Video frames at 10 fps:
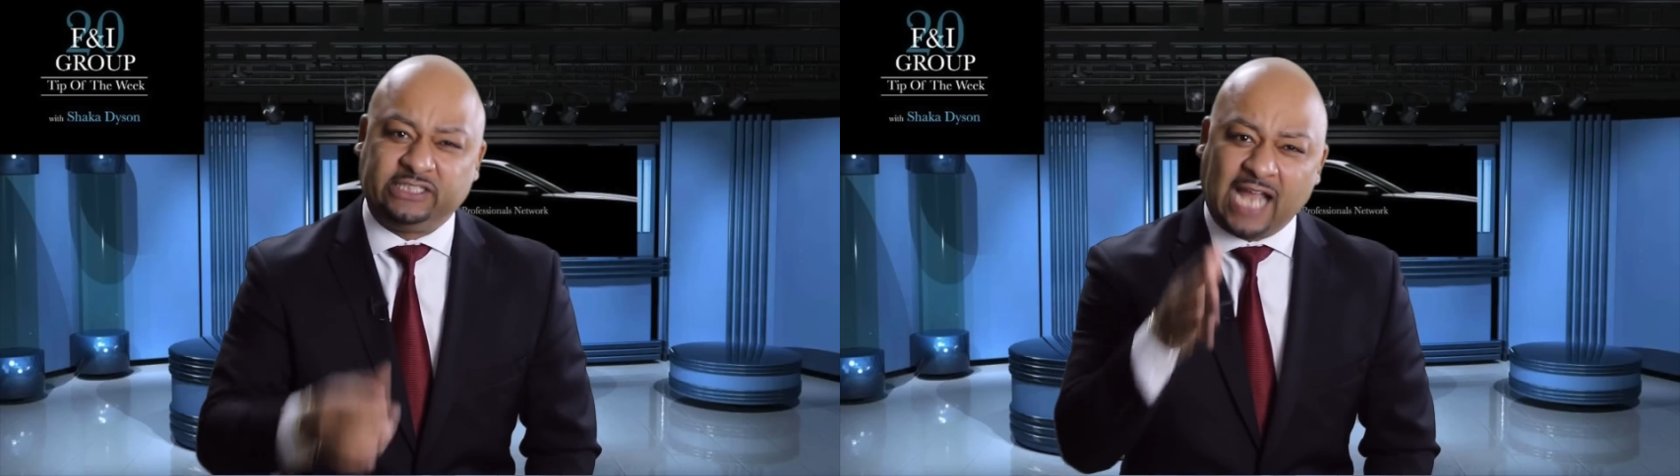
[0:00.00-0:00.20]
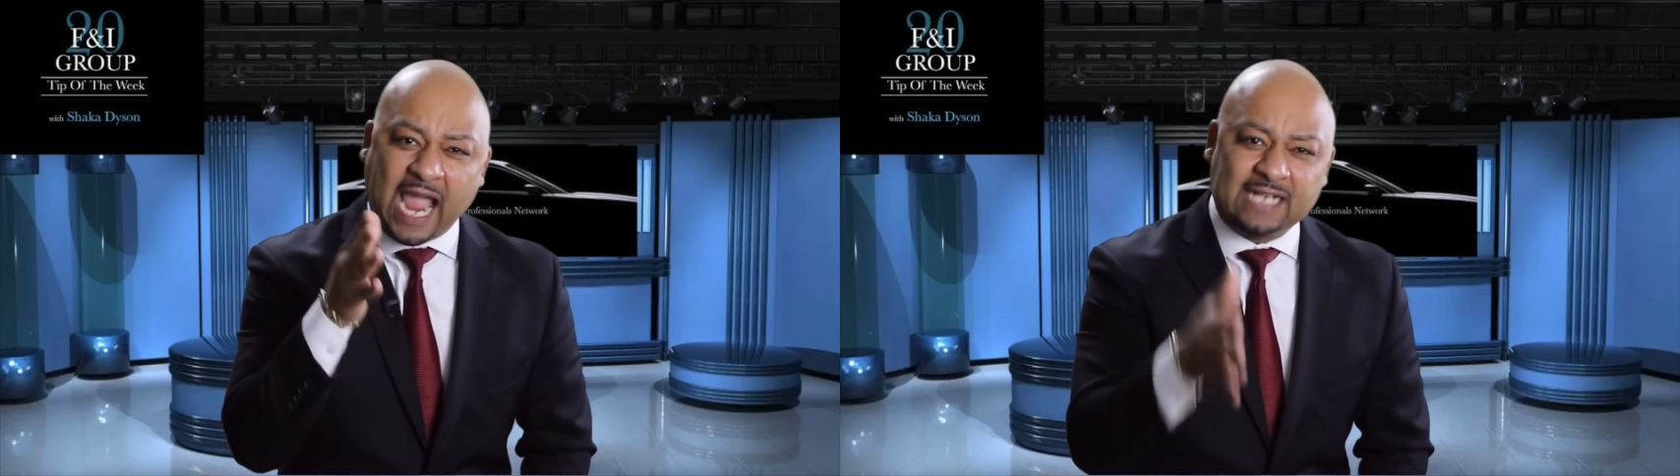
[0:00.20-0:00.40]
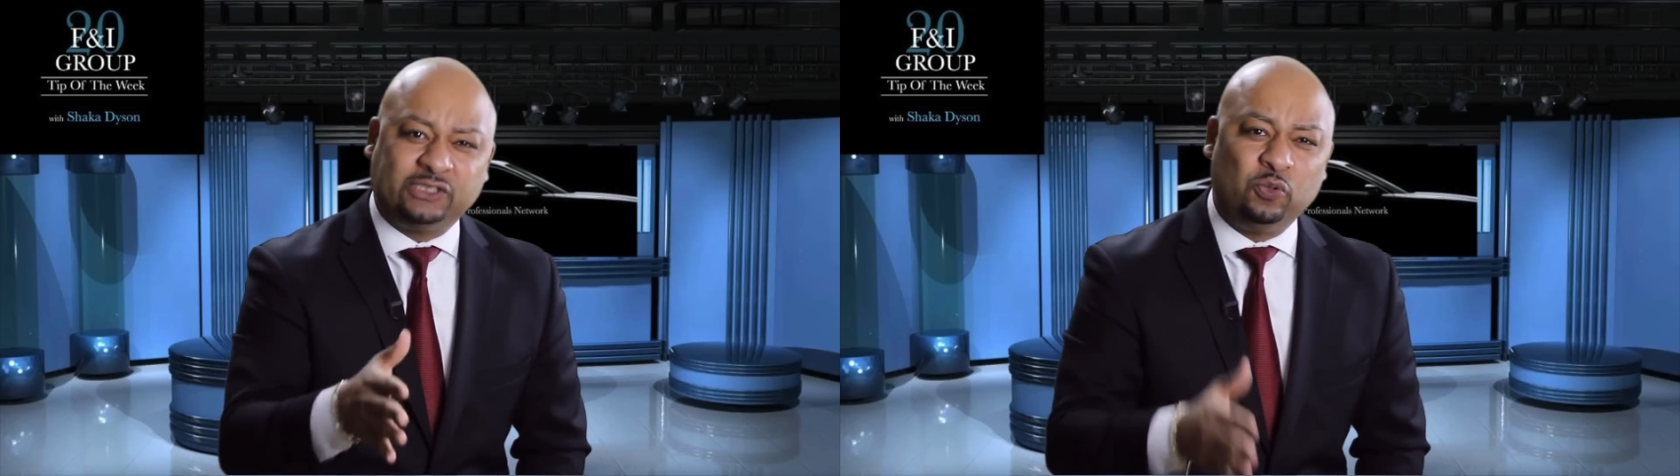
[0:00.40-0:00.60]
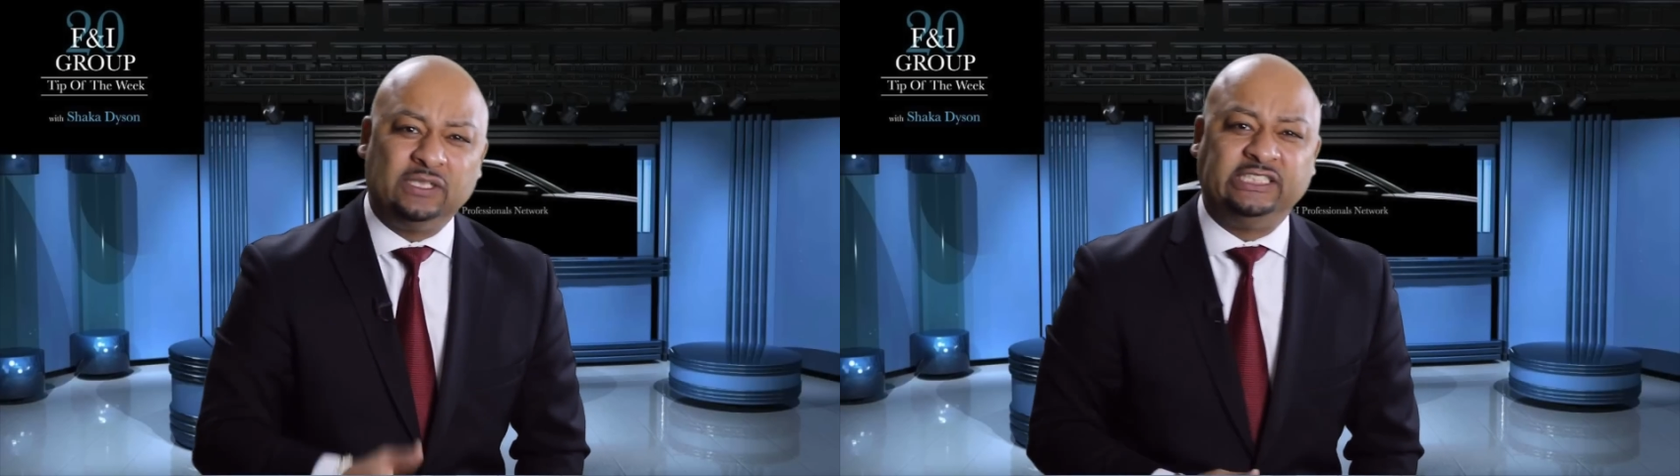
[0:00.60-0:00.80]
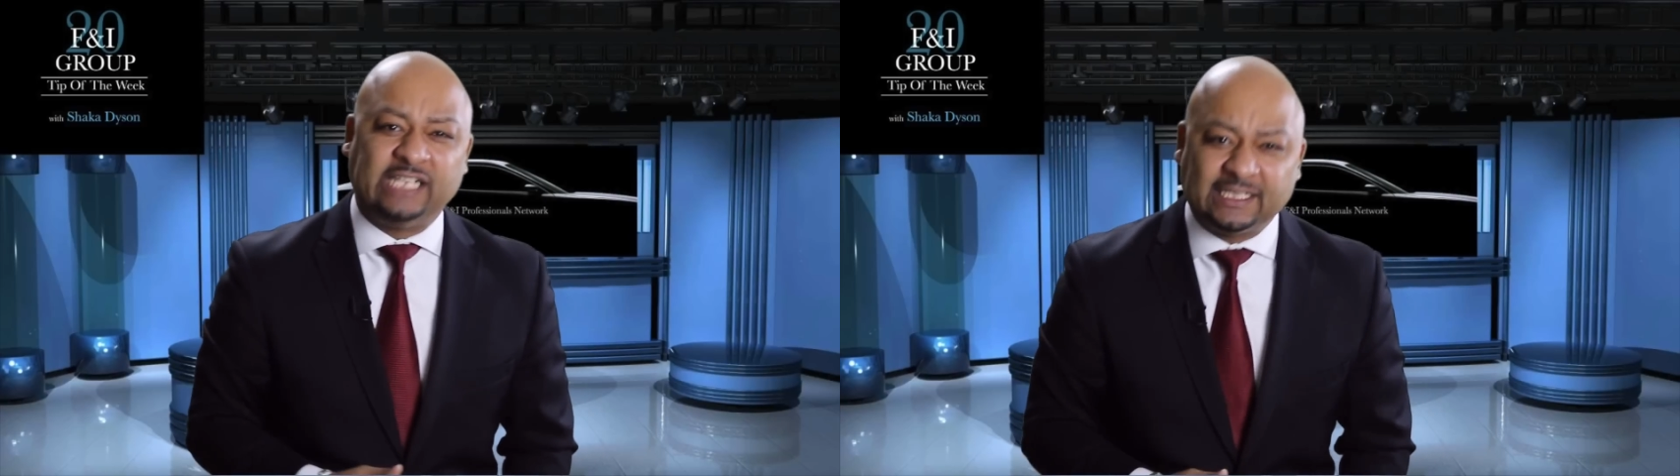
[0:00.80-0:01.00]
Is your attitude
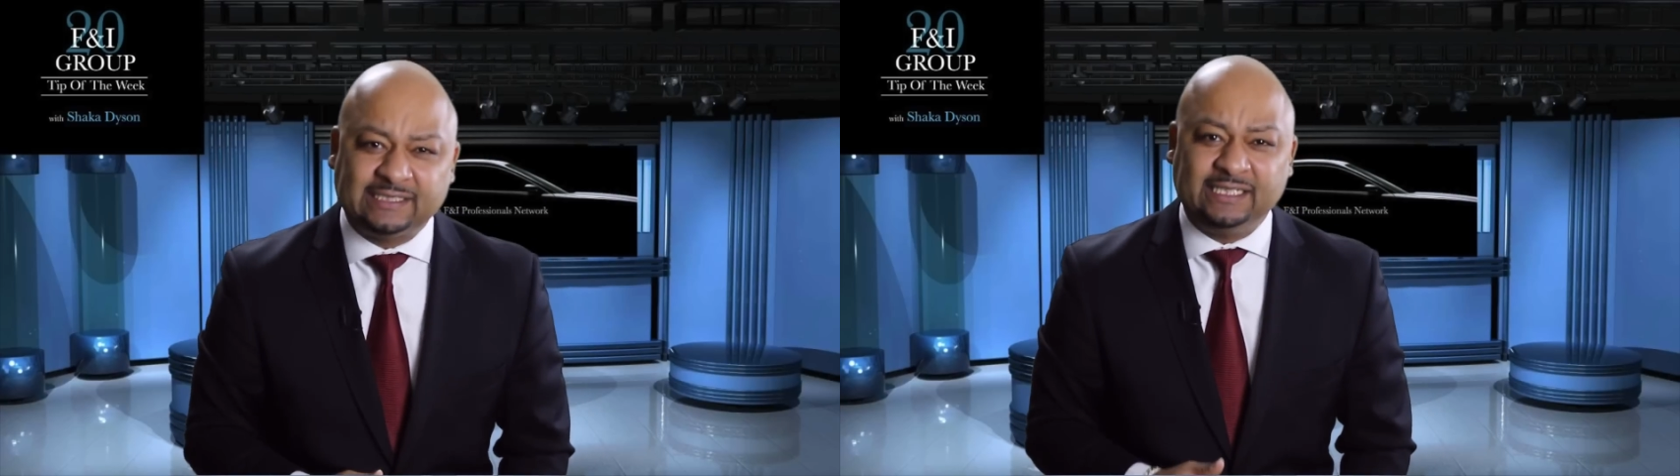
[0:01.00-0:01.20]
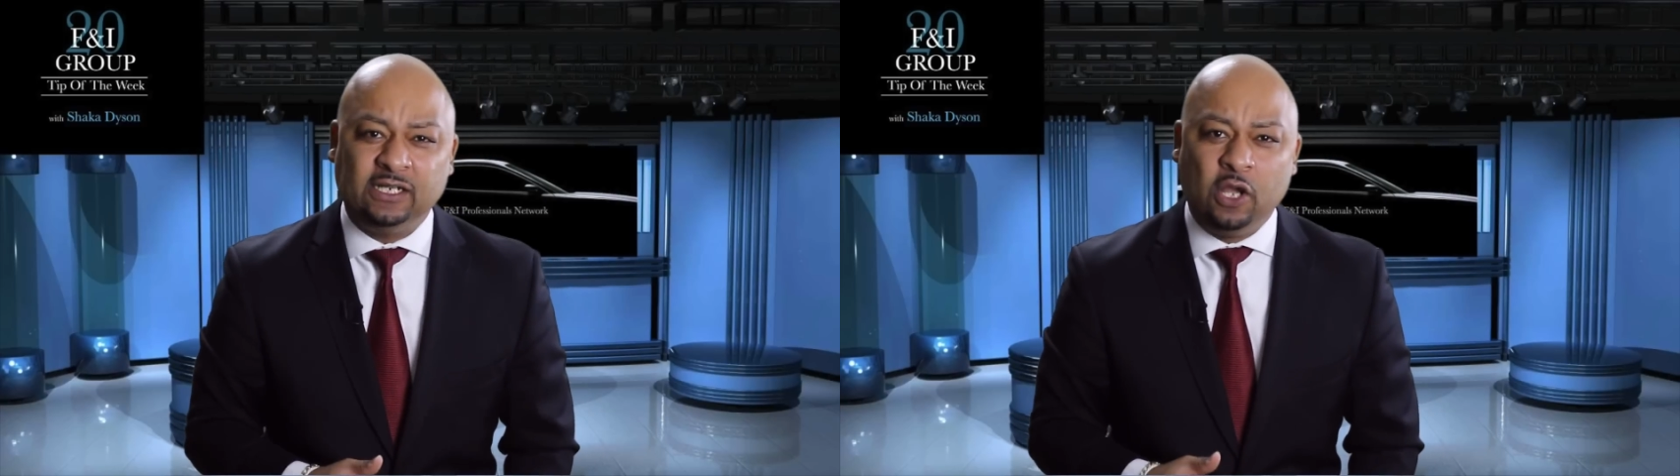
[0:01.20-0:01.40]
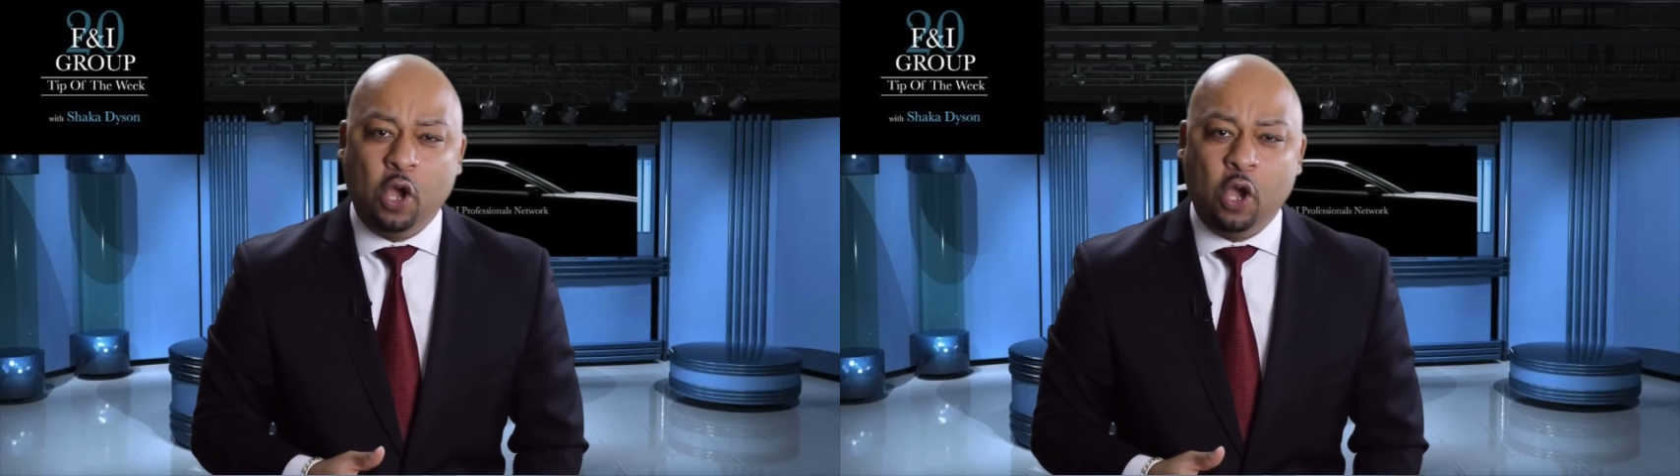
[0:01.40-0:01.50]
adjusted?